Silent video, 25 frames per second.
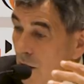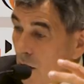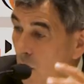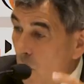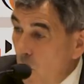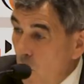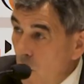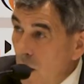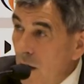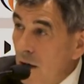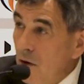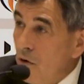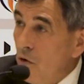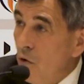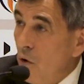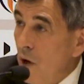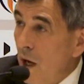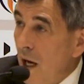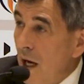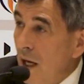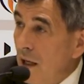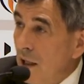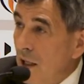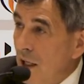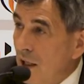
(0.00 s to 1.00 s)
we'll
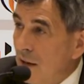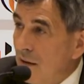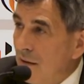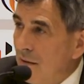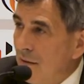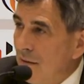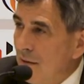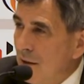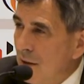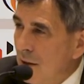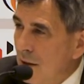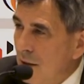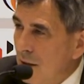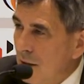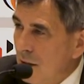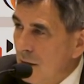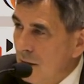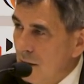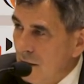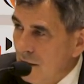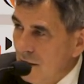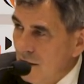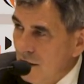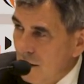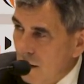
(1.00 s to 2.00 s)
create that
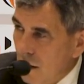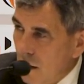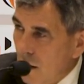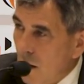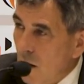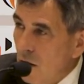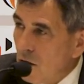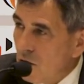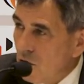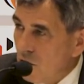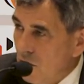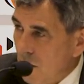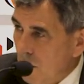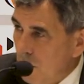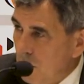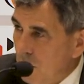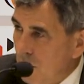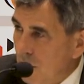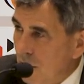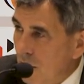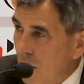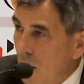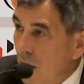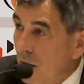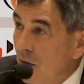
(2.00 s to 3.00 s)

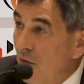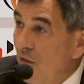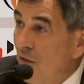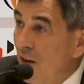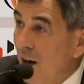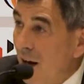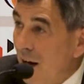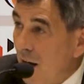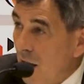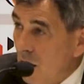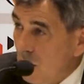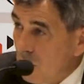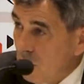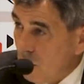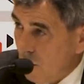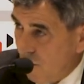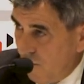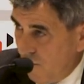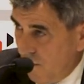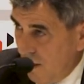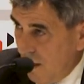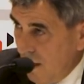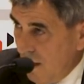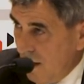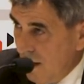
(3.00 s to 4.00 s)
concept and
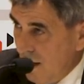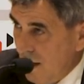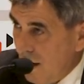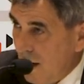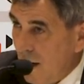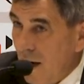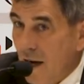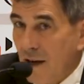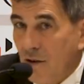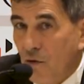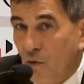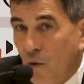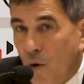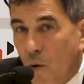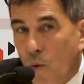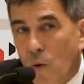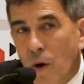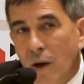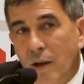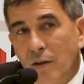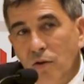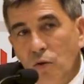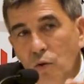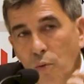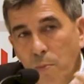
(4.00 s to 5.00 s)
philosophy as we
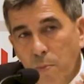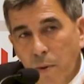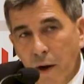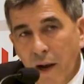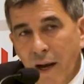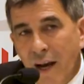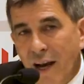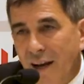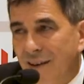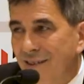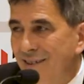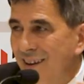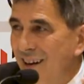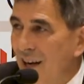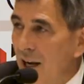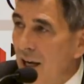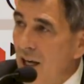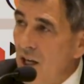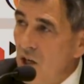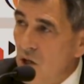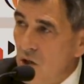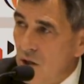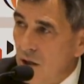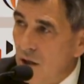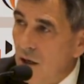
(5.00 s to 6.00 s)
want to play as a
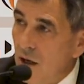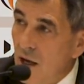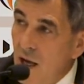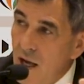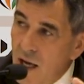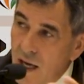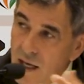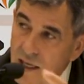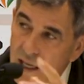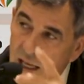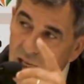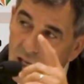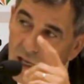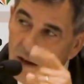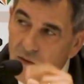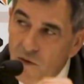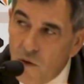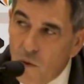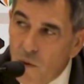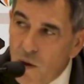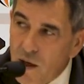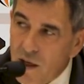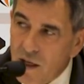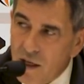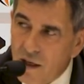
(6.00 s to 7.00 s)
nation. And I give
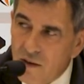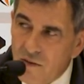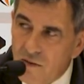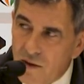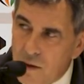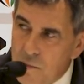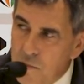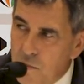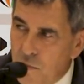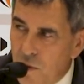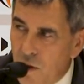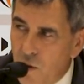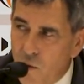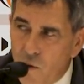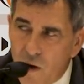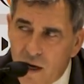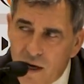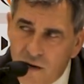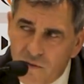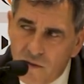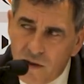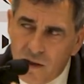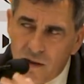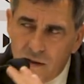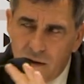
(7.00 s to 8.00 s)
you one example,
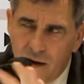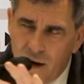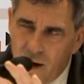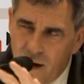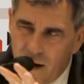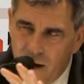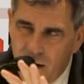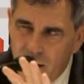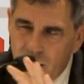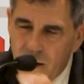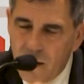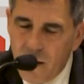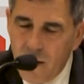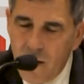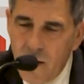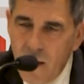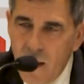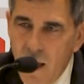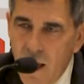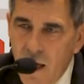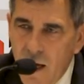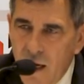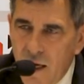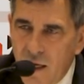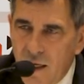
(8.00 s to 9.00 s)
whatever
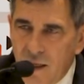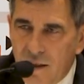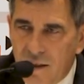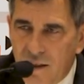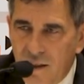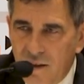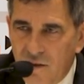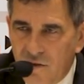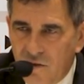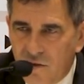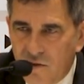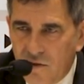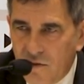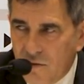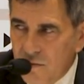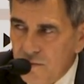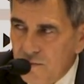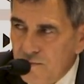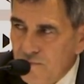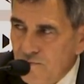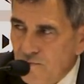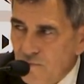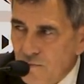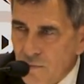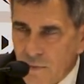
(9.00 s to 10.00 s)
it is.
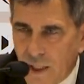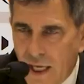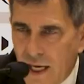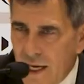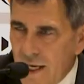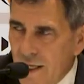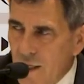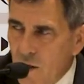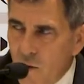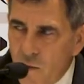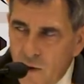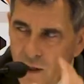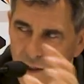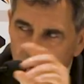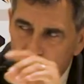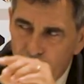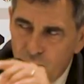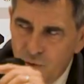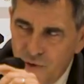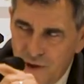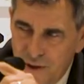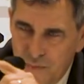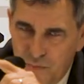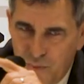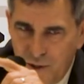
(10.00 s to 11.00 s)
I don't want
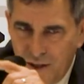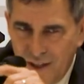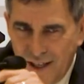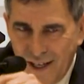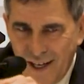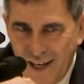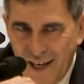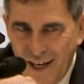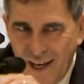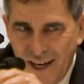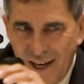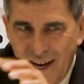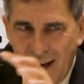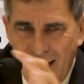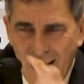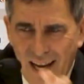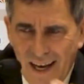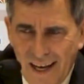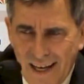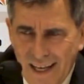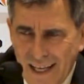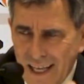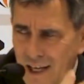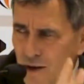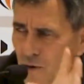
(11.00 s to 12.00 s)
to repeat again
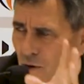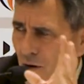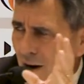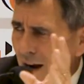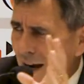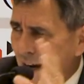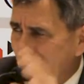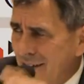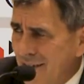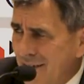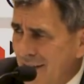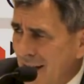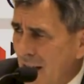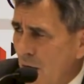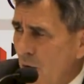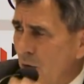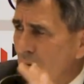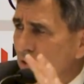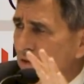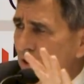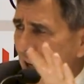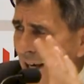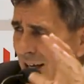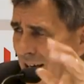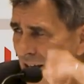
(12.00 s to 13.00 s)
I-League or ISL or
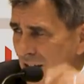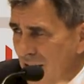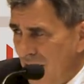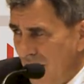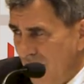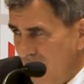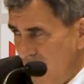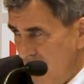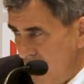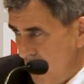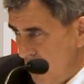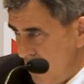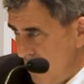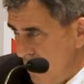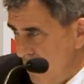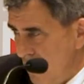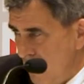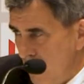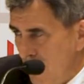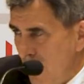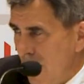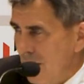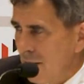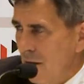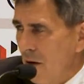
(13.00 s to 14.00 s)
second division.
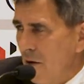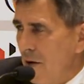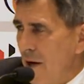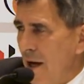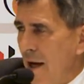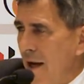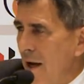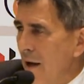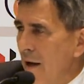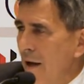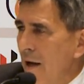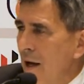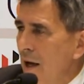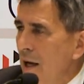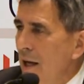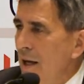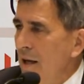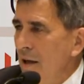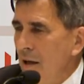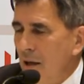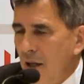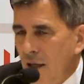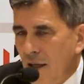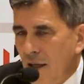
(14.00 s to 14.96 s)
But okay, in the